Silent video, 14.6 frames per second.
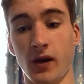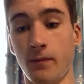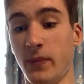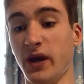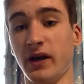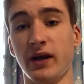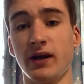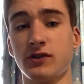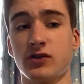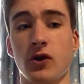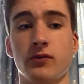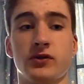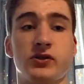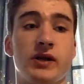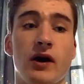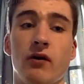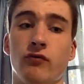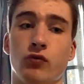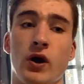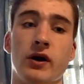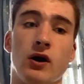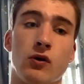meaning it's going to stay off
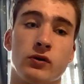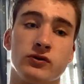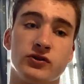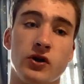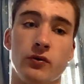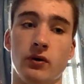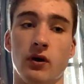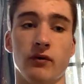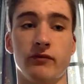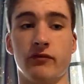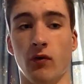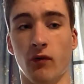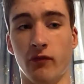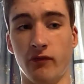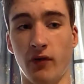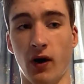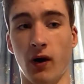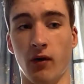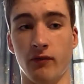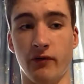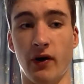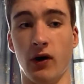radar and sonar for
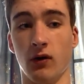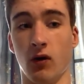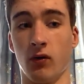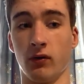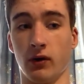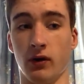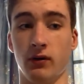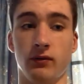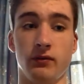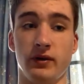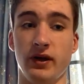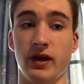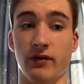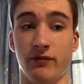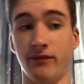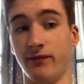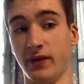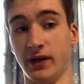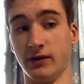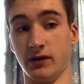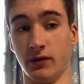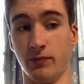far, far longer if
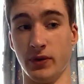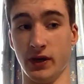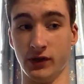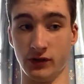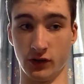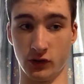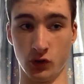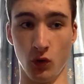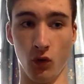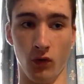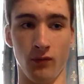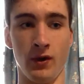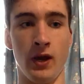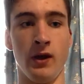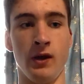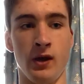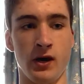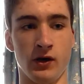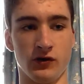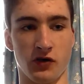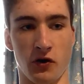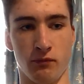it appears at all.
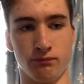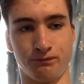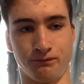So